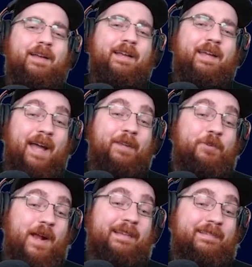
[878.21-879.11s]
Kyle
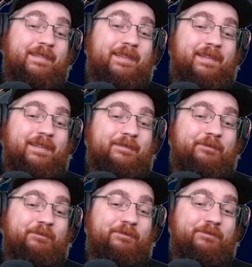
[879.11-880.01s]
Trask.
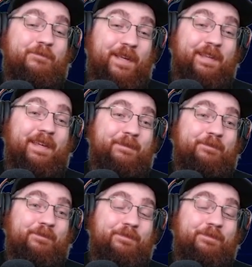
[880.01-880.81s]
Really?